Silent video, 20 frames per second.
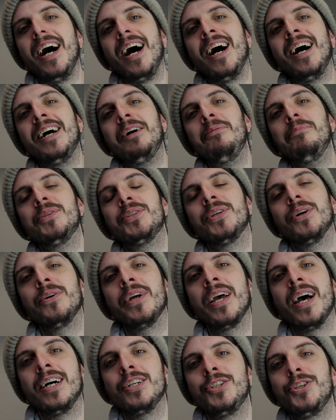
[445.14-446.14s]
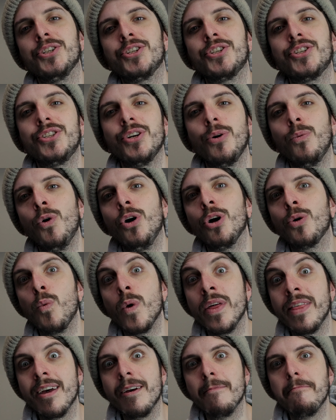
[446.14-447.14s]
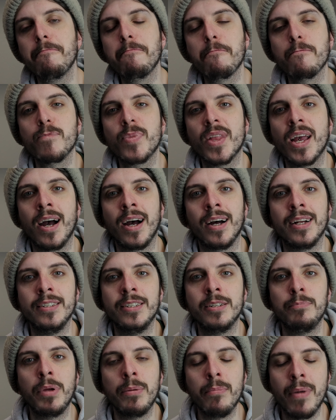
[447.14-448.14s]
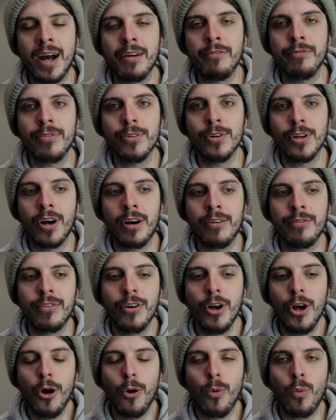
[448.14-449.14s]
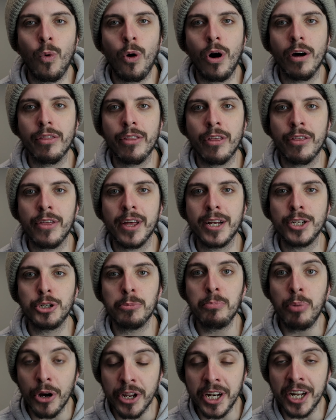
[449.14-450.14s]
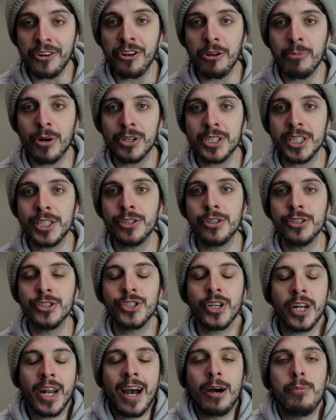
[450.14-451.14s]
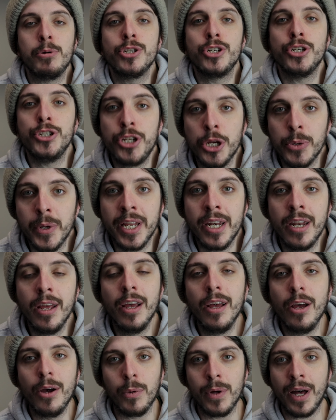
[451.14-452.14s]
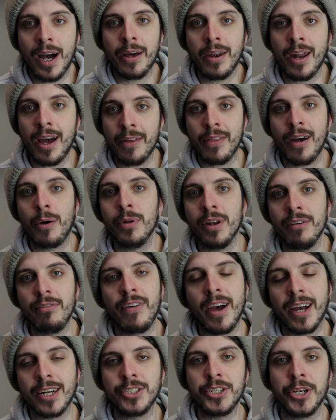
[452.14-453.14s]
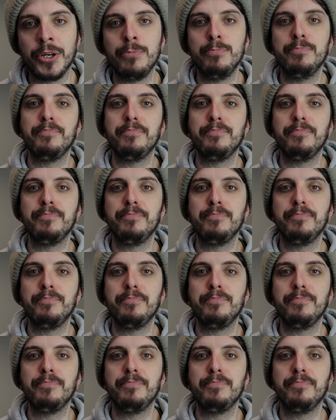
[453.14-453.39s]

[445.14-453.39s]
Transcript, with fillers: Um, so yeah, just work with it and be mindful of what the things you're putting into your body does and how much you're doing and how that will affect you.